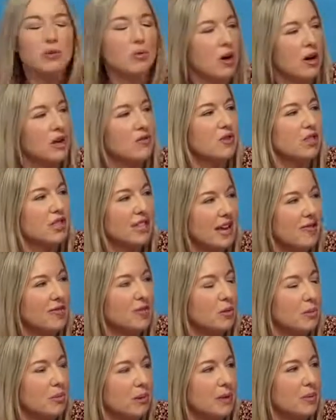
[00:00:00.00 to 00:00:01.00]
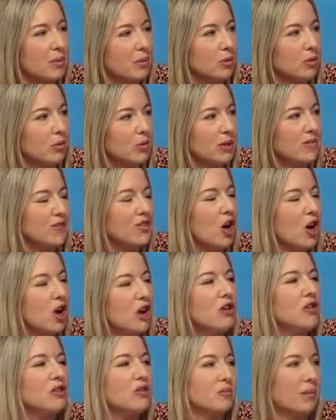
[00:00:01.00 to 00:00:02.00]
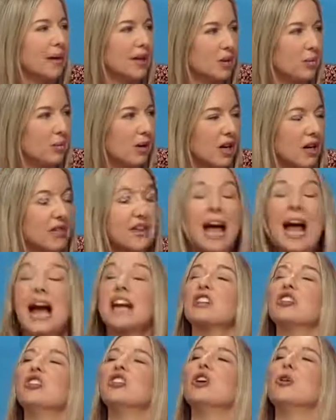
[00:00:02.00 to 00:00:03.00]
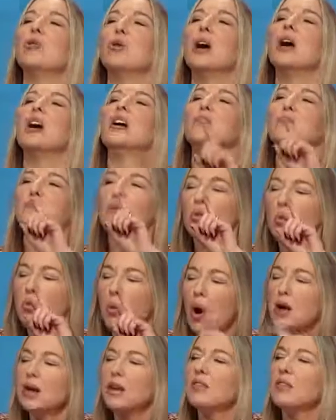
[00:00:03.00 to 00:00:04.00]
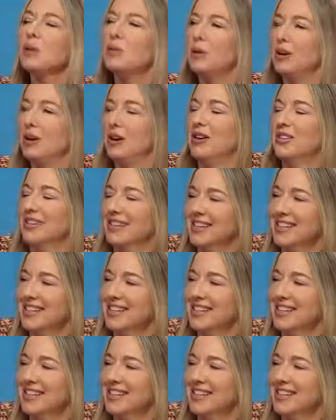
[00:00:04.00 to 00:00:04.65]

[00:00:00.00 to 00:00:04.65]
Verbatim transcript: one of seven people who'd even heard of Max Bygraves. Actually, no, one other person,